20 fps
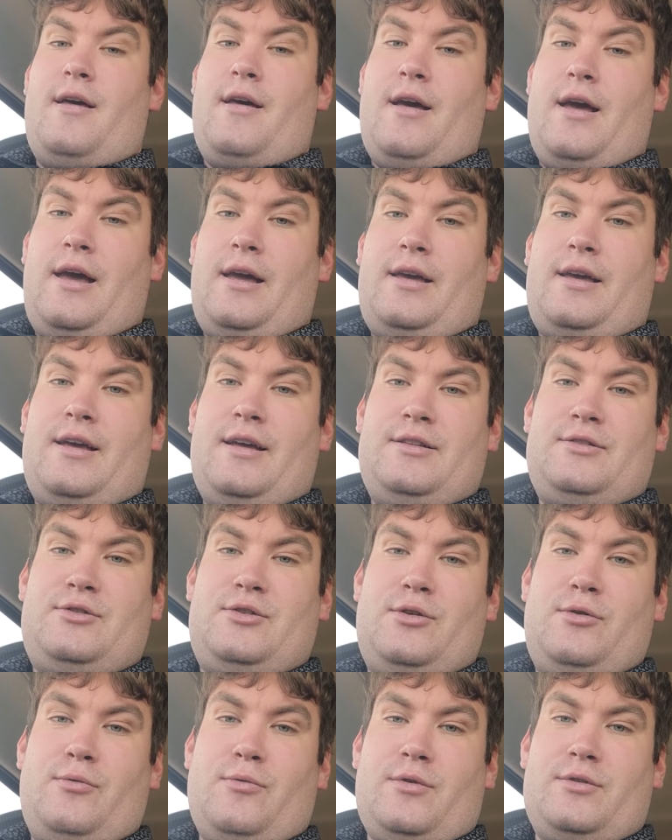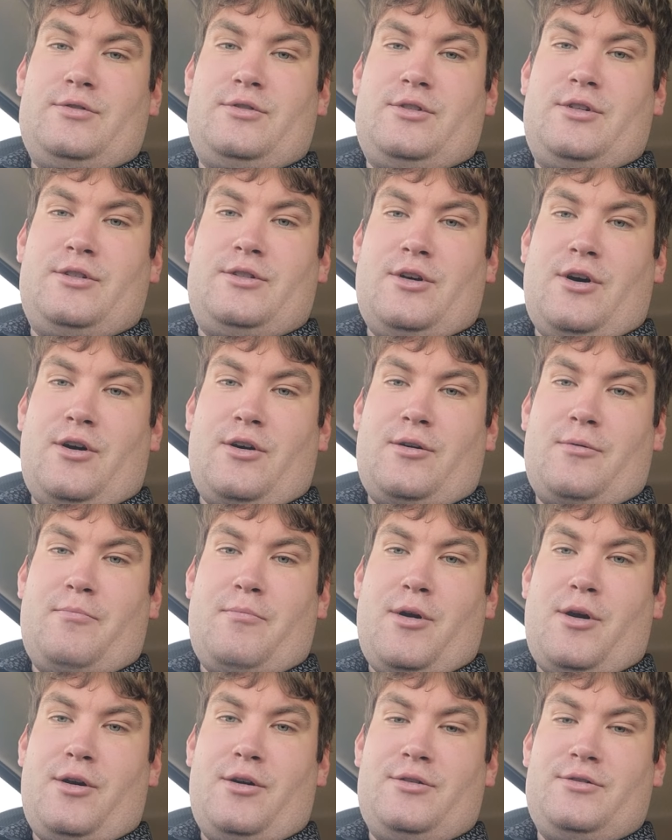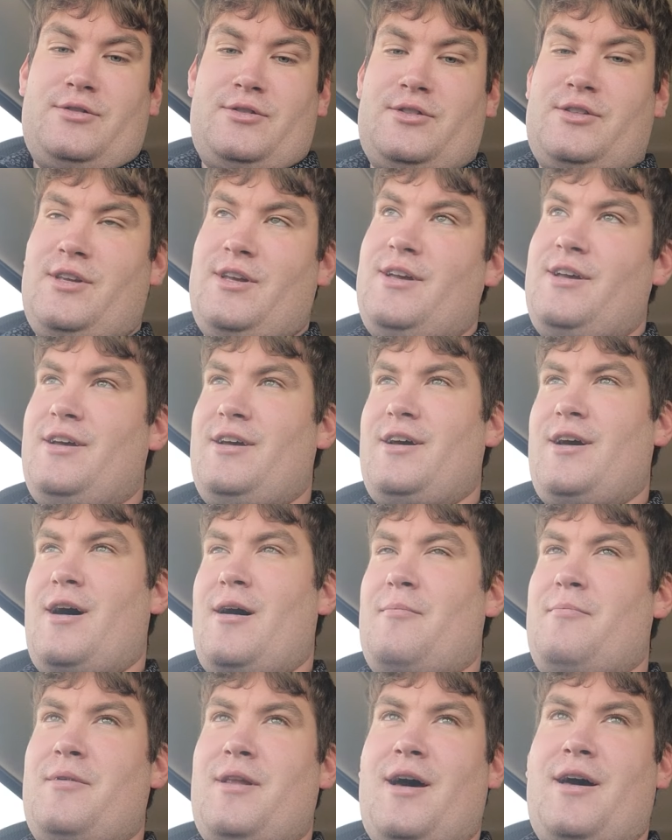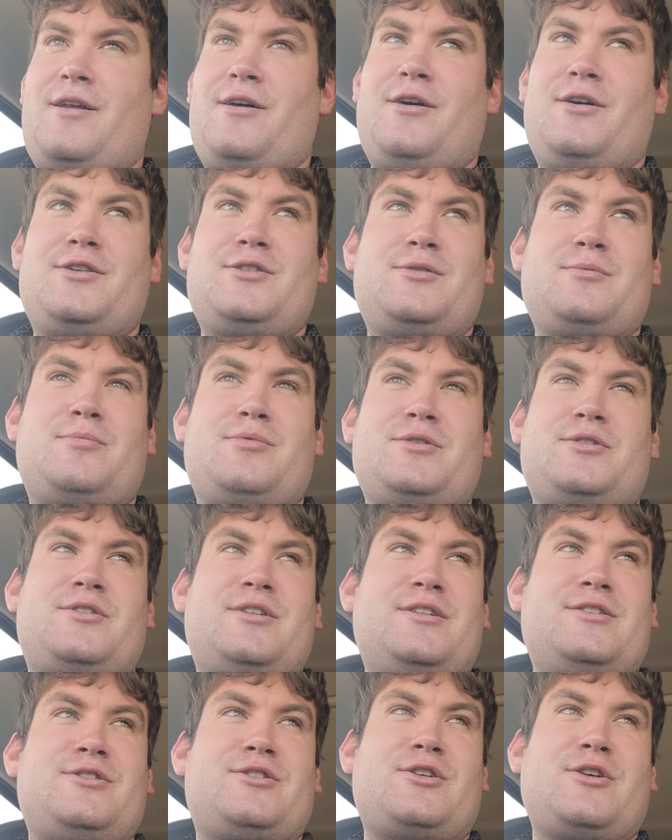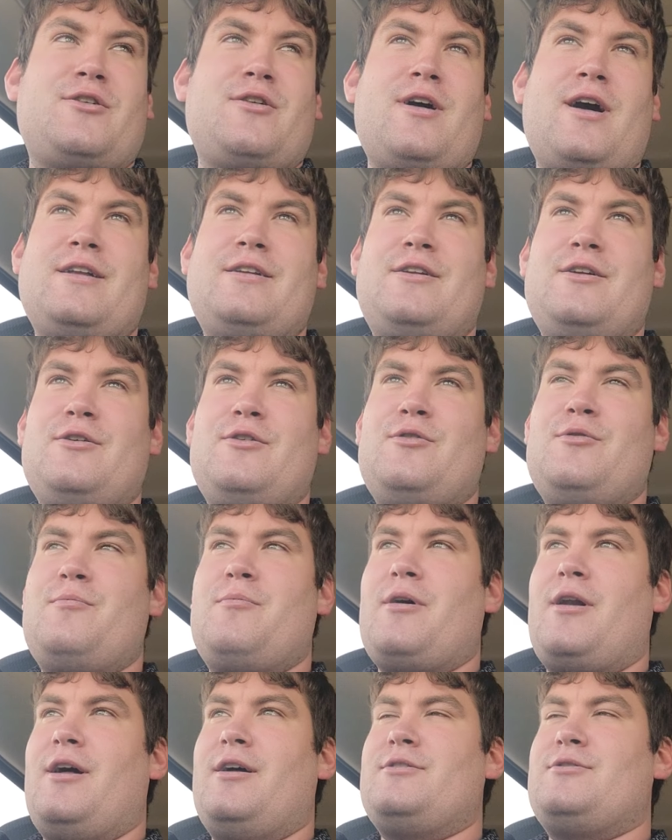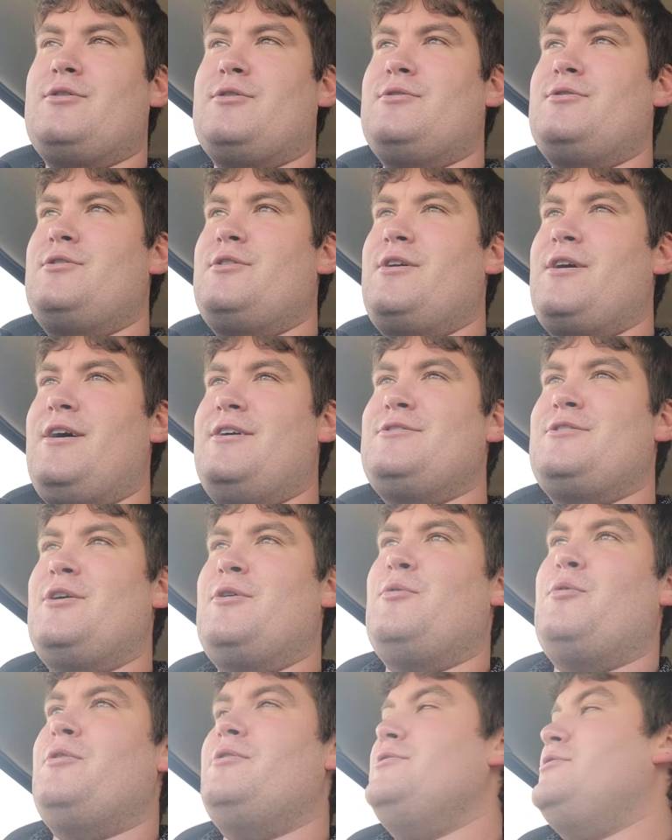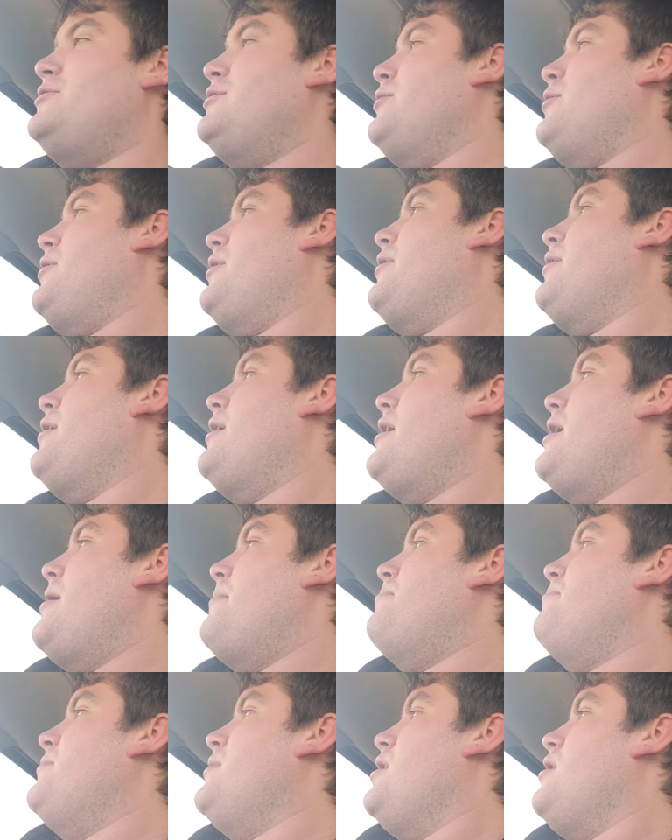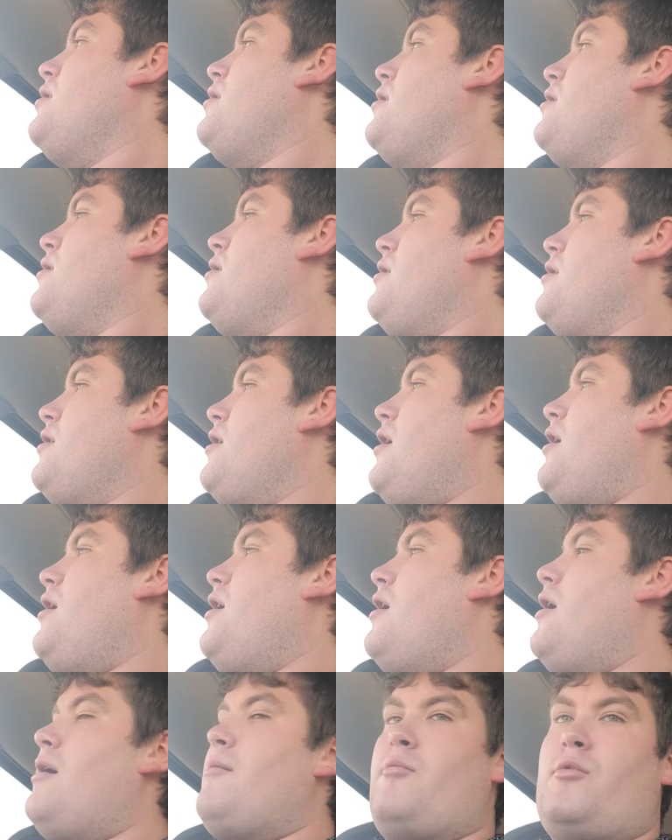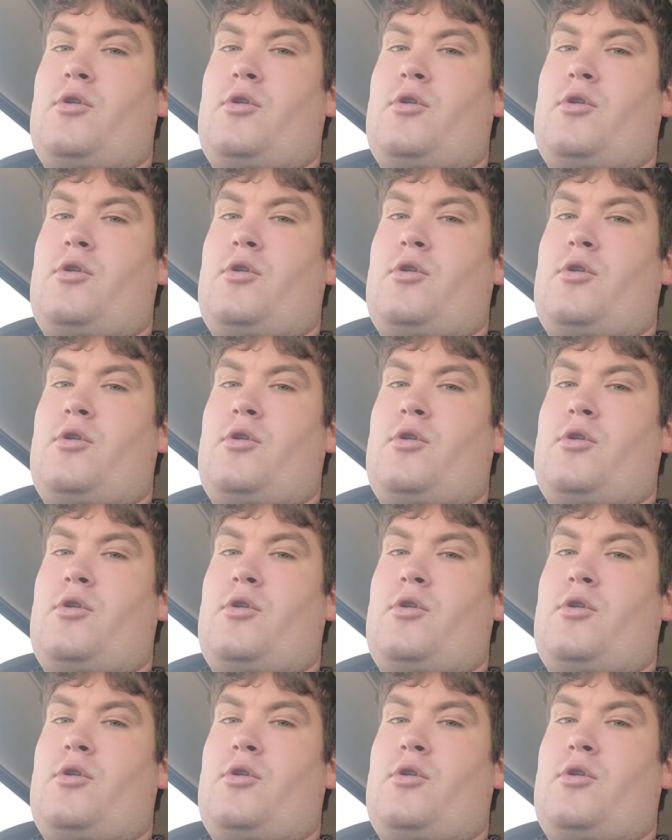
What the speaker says: Hey kids, who wants to talk birds? I'm not 100% sure I do, but I told you guys I would, so here I am. I'm